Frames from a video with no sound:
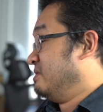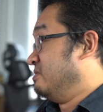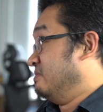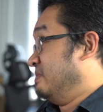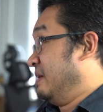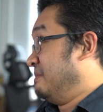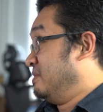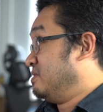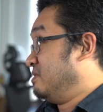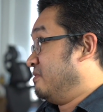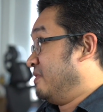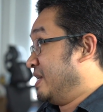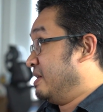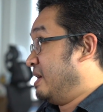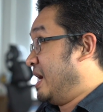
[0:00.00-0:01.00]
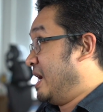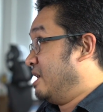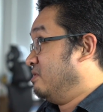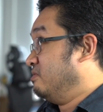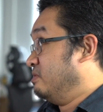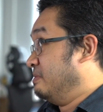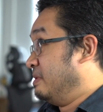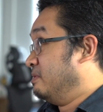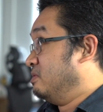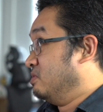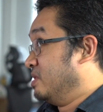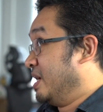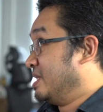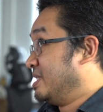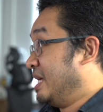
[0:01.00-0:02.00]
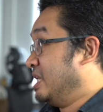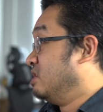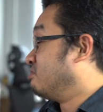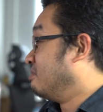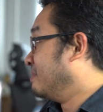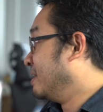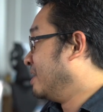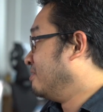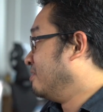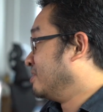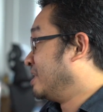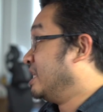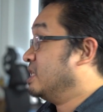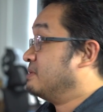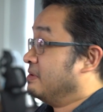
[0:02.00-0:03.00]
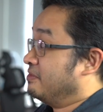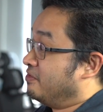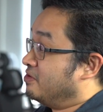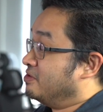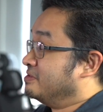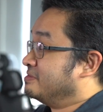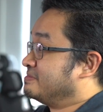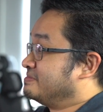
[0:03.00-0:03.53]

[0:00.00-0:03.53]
to be able to find out how will people look like 10 years from now or 10 years before.